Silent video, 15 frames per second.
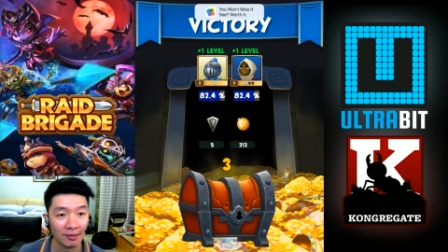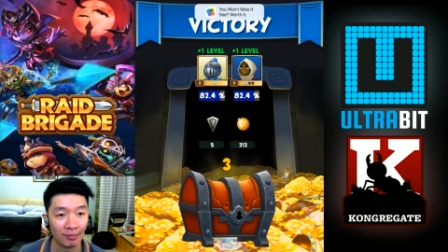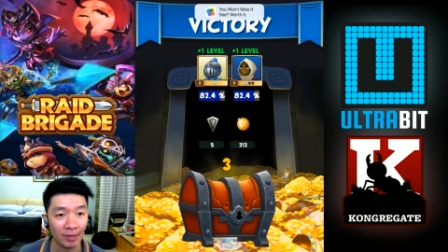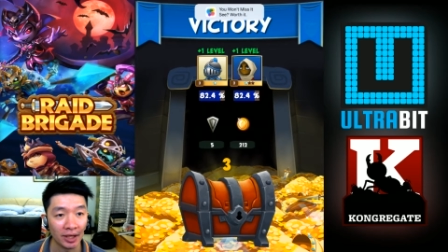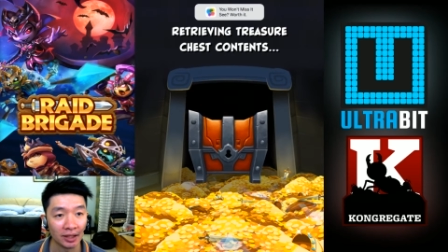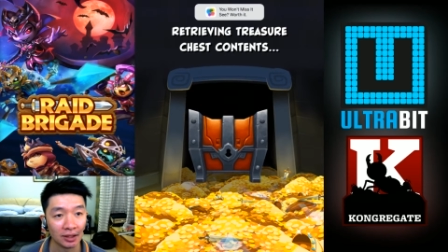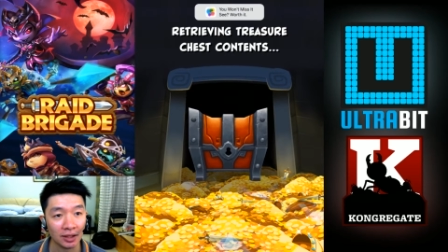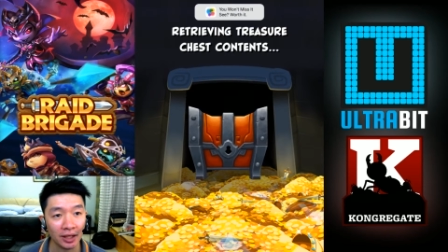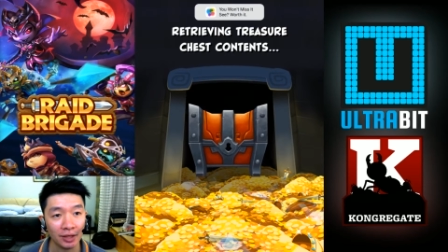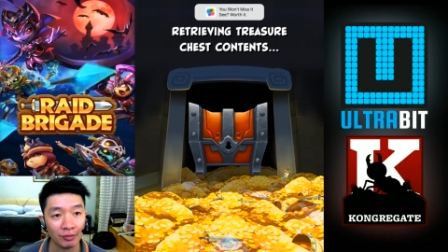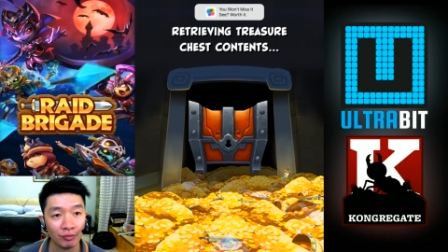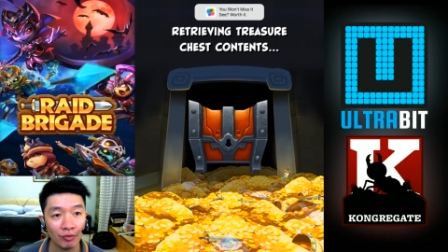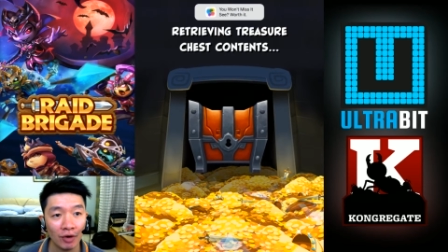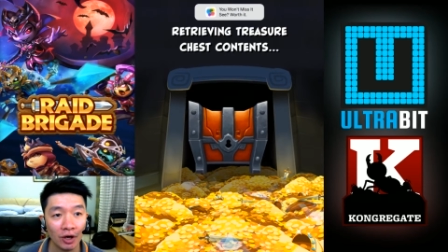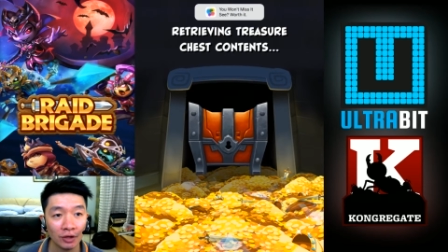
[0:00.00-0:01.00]
battle. And
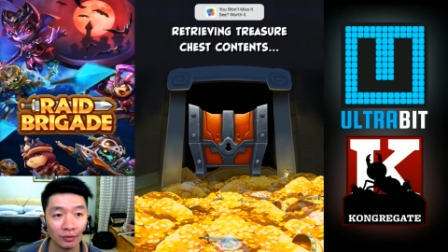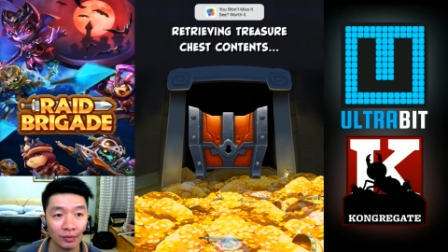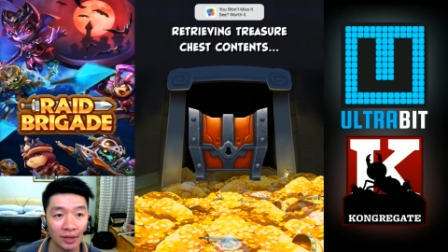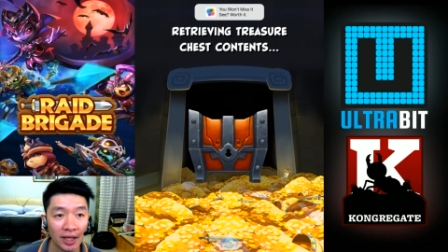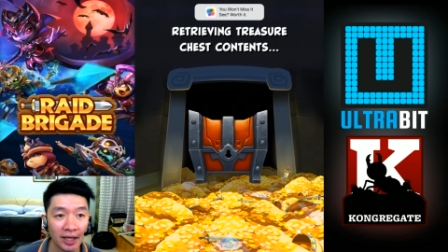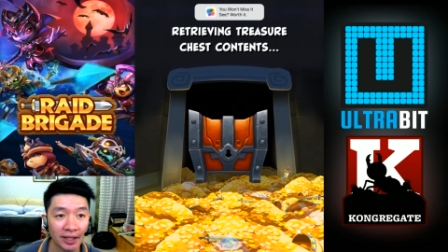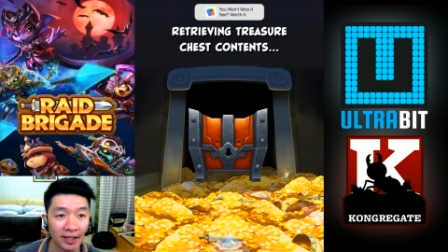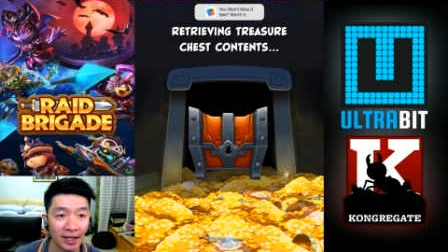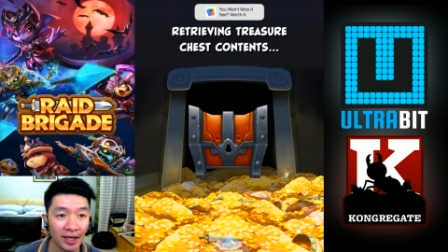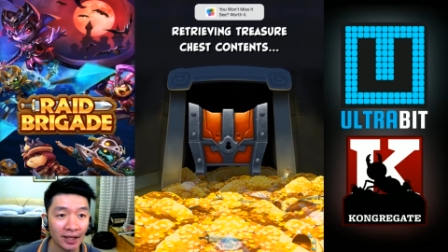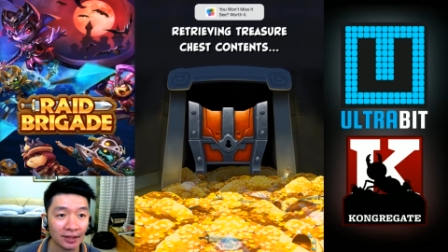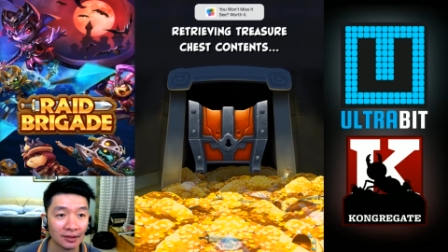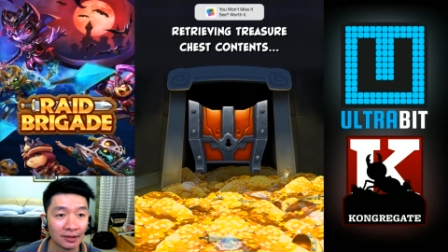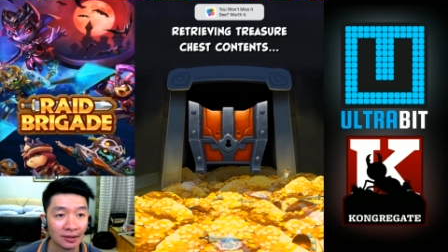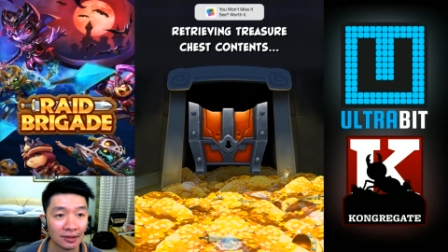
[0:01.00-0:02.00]
what will I
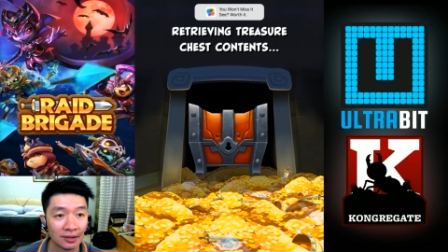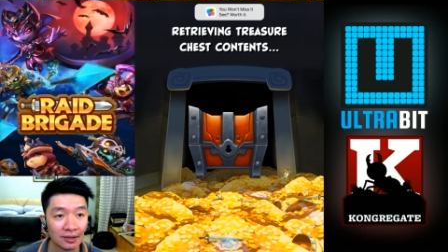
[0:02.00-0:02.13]
get?